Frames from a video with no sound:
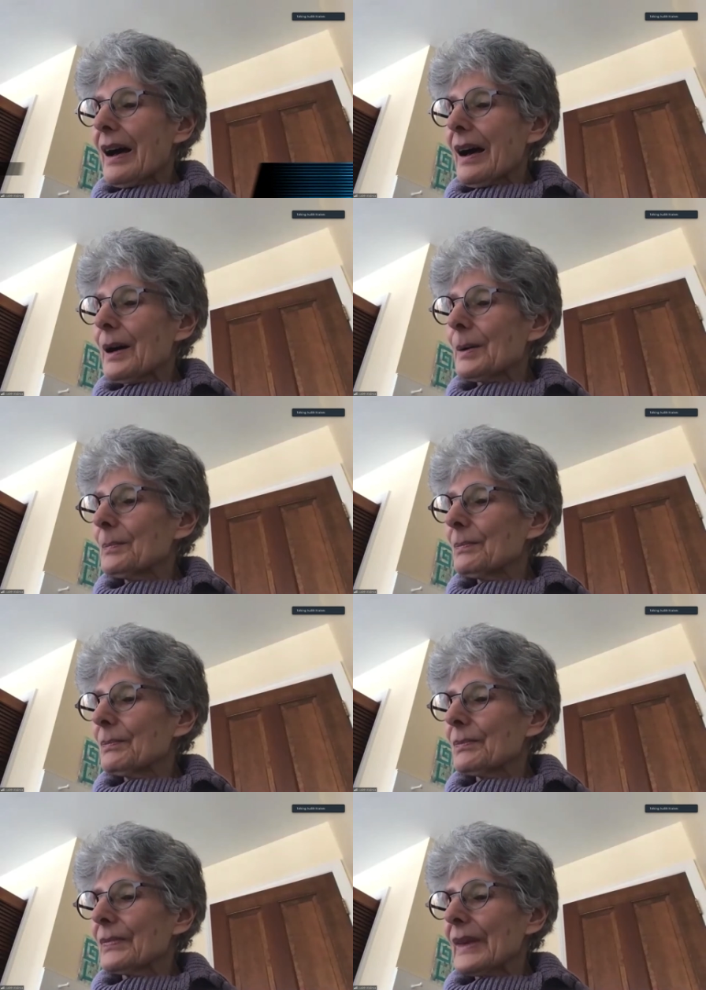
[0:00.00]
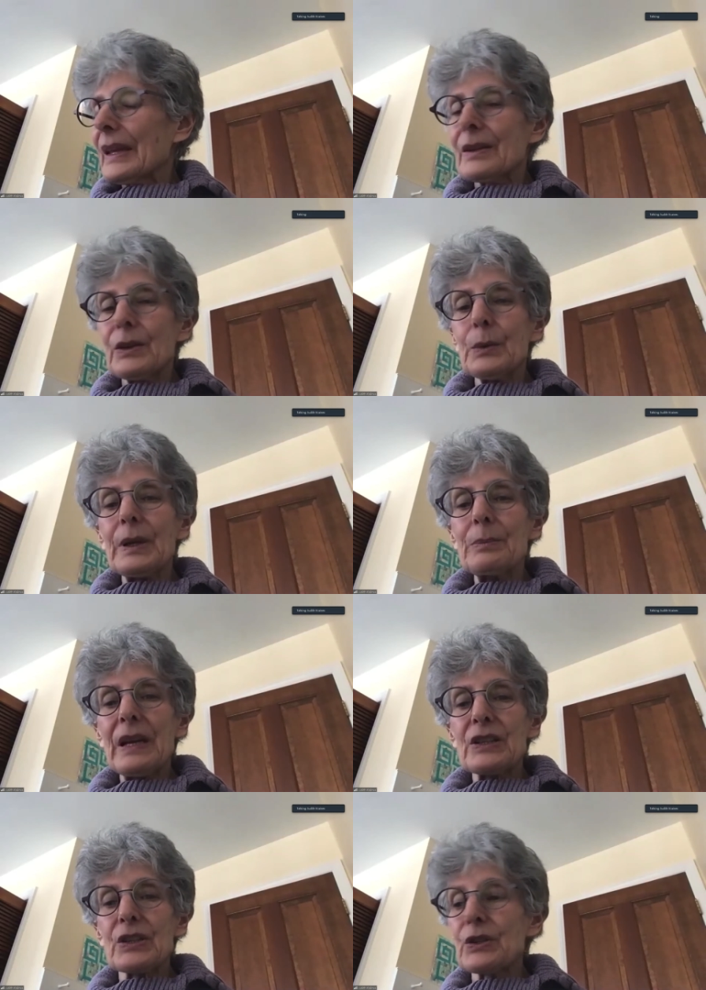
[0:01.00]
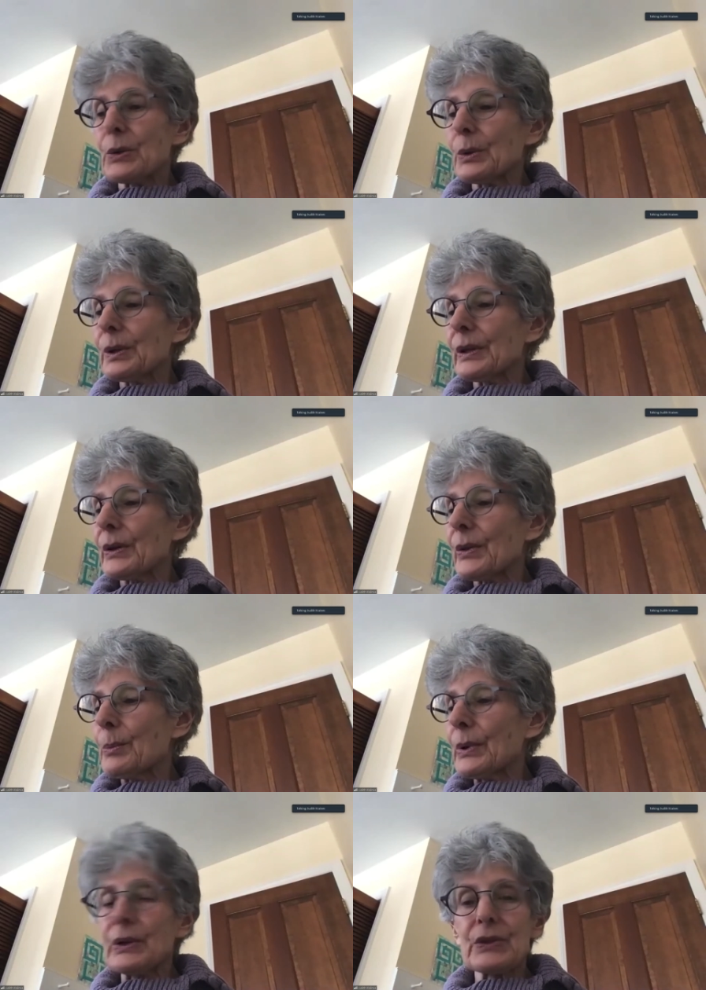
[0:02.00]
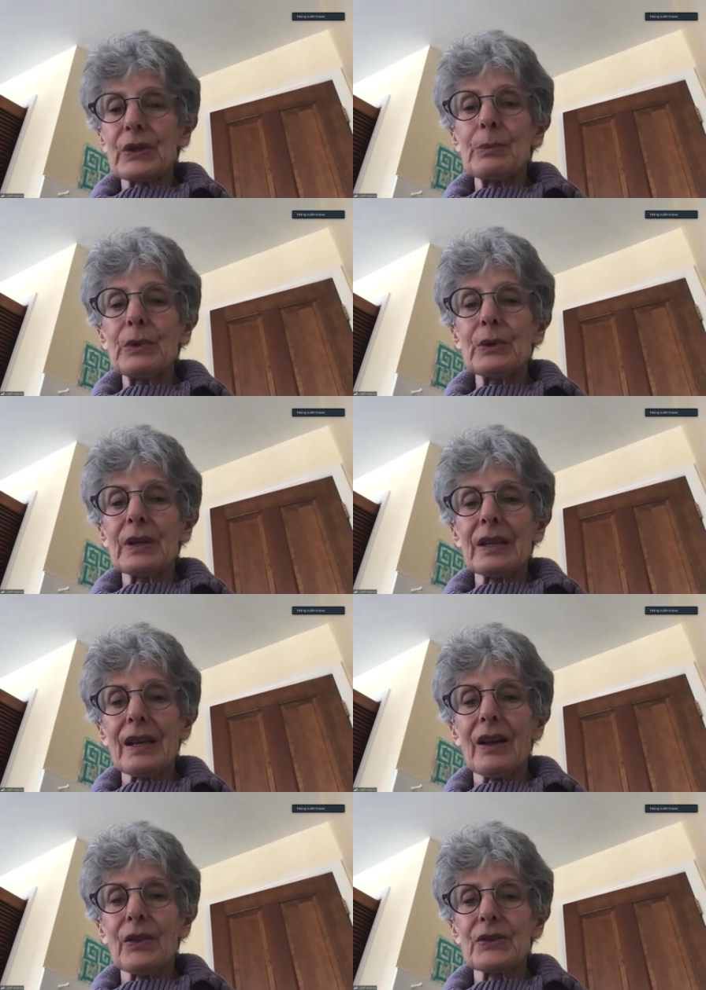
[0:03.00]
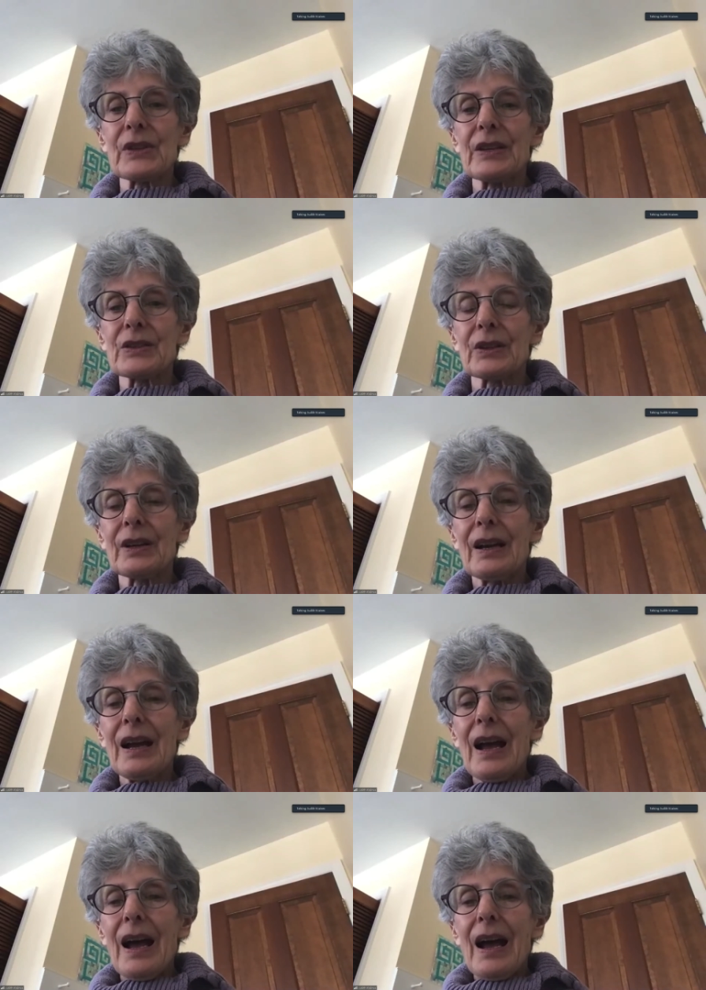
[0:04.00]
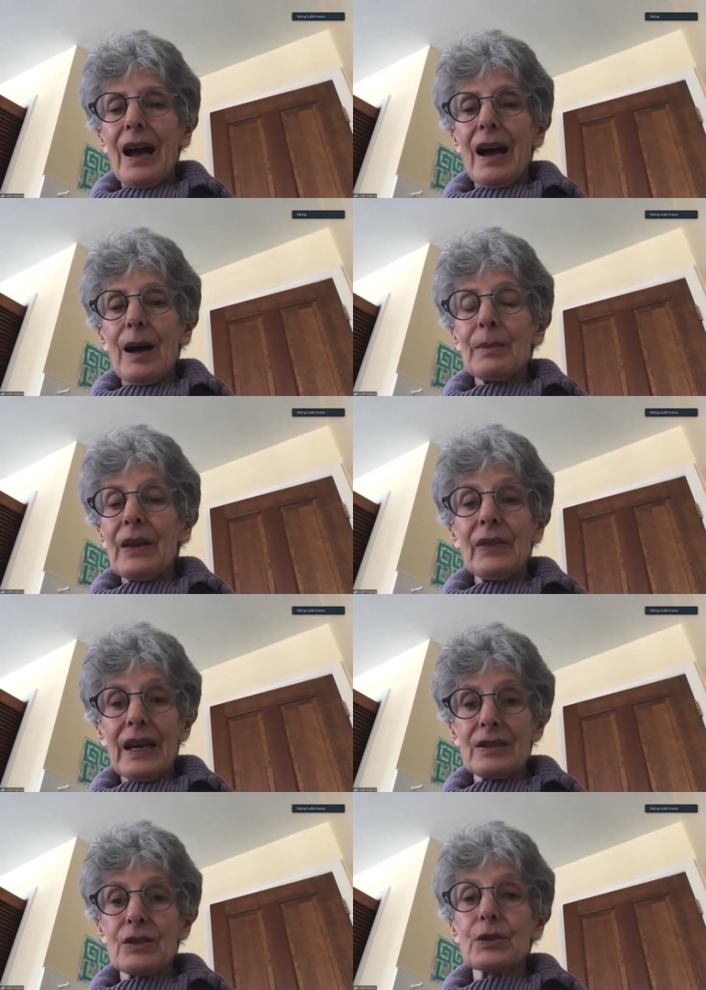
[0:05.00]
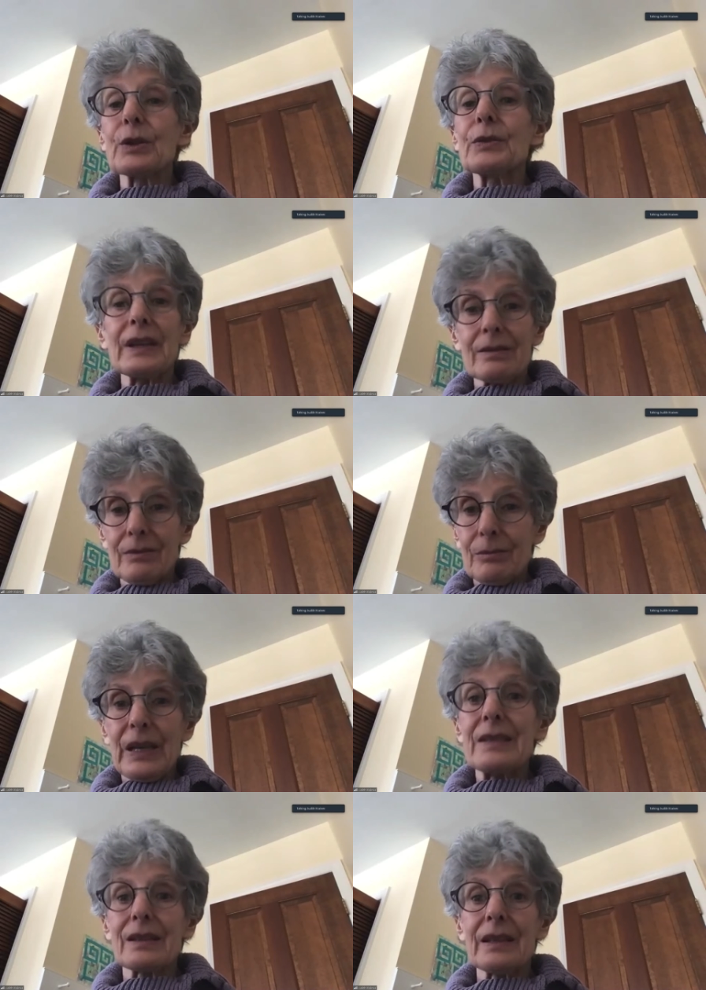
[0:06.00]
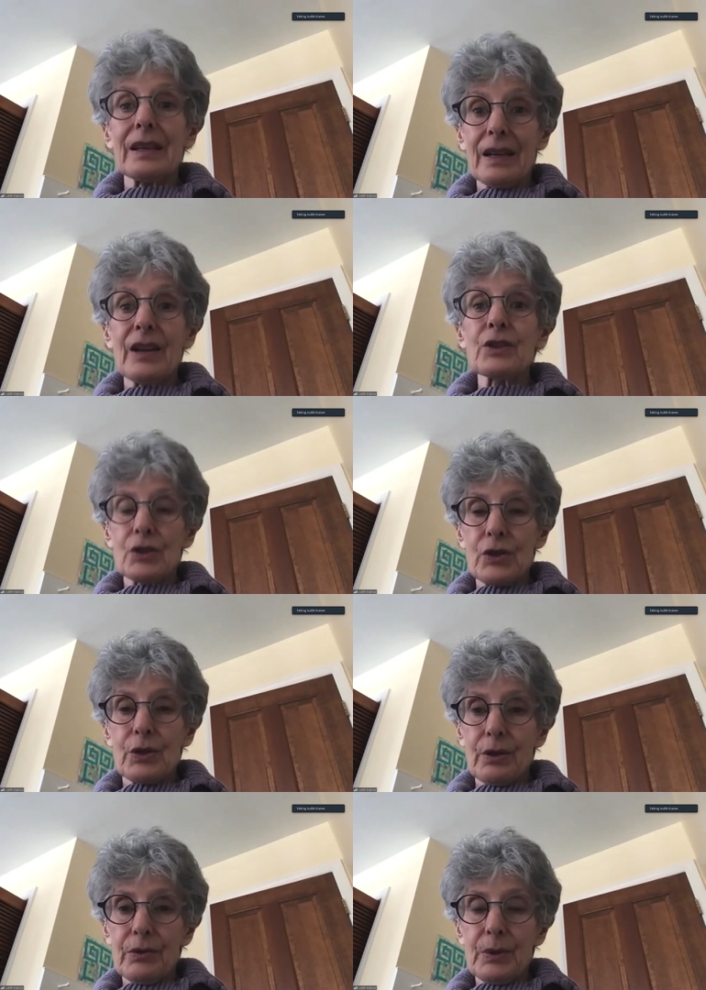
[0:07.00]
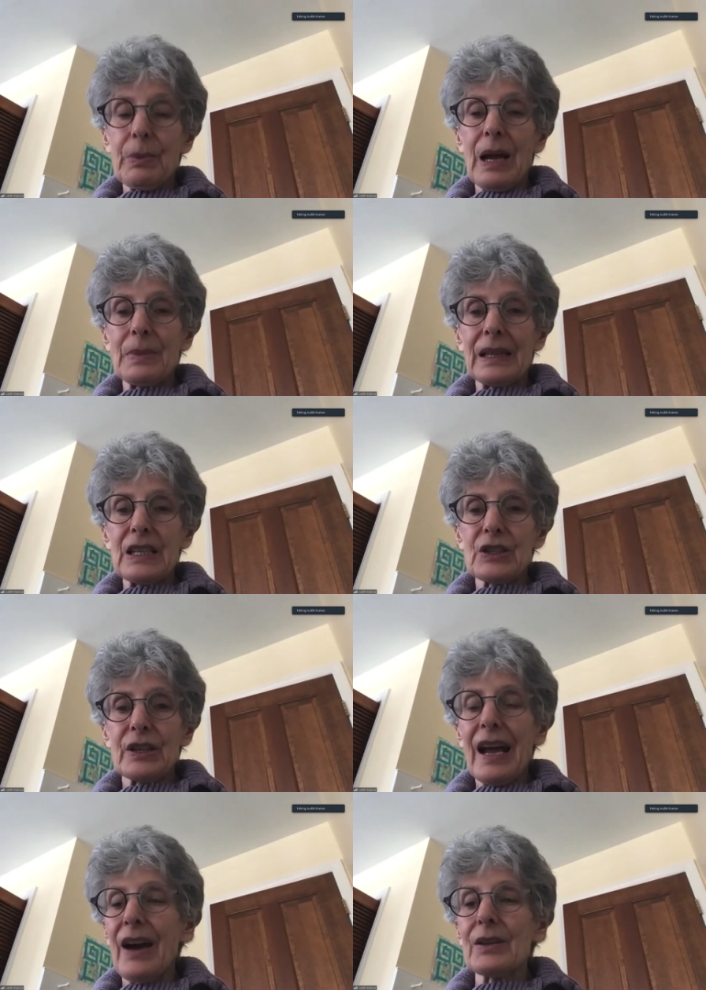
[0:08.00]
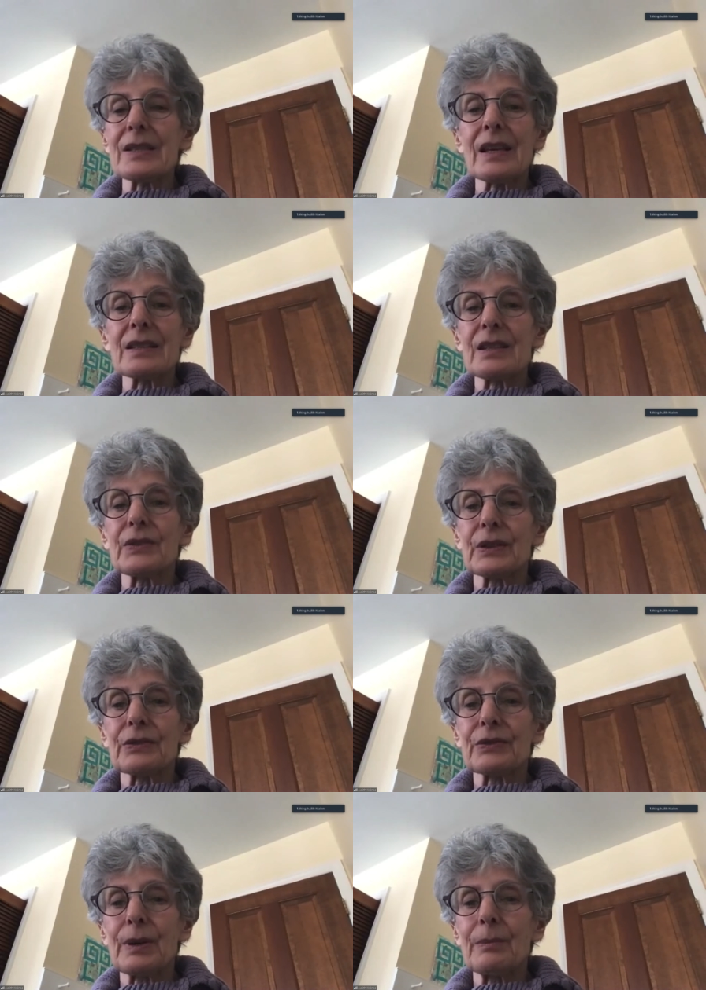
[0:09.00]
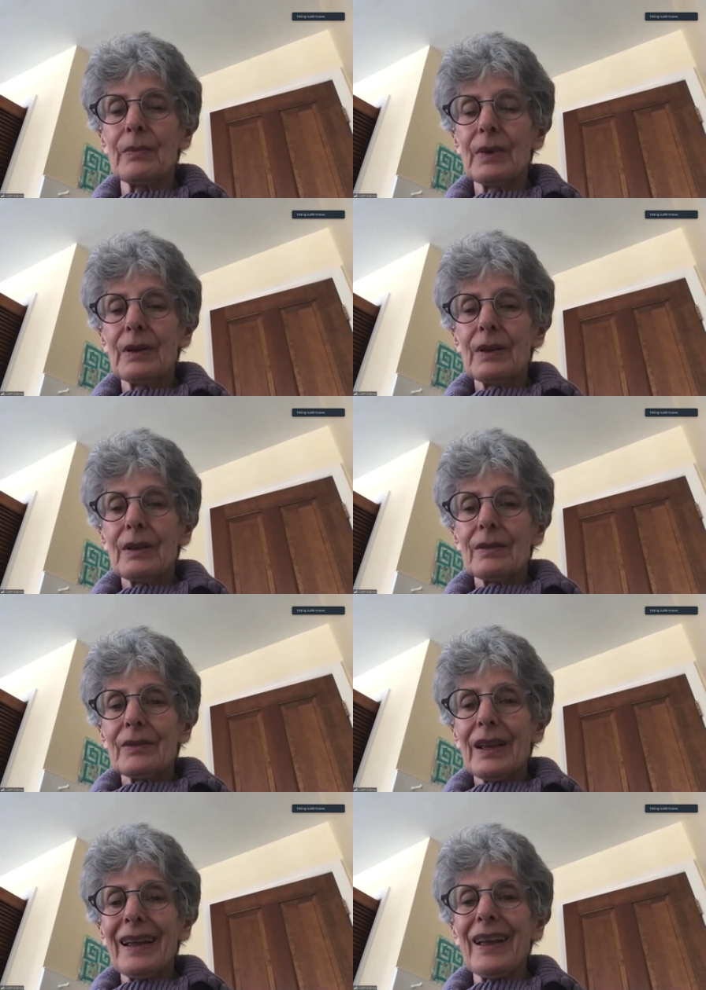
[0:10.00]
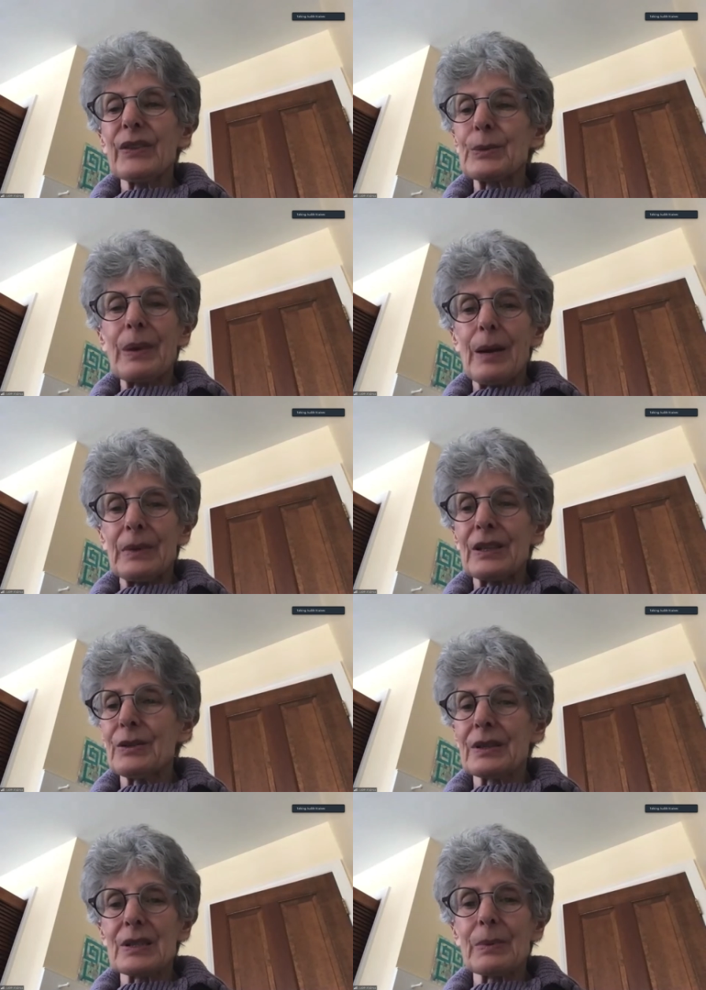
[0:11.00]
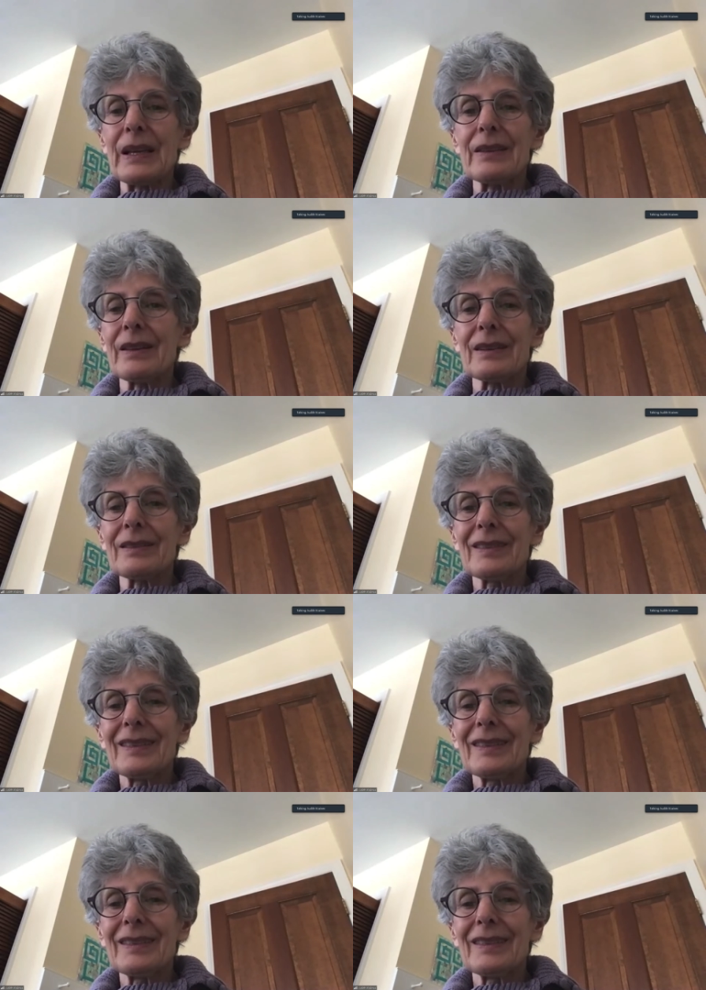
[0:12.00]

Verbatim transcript: Um, you had mentioned earlier the Berks Community Health Center, um, and that's serving basically an underserved population. How does that differ from the health department? Can you explain the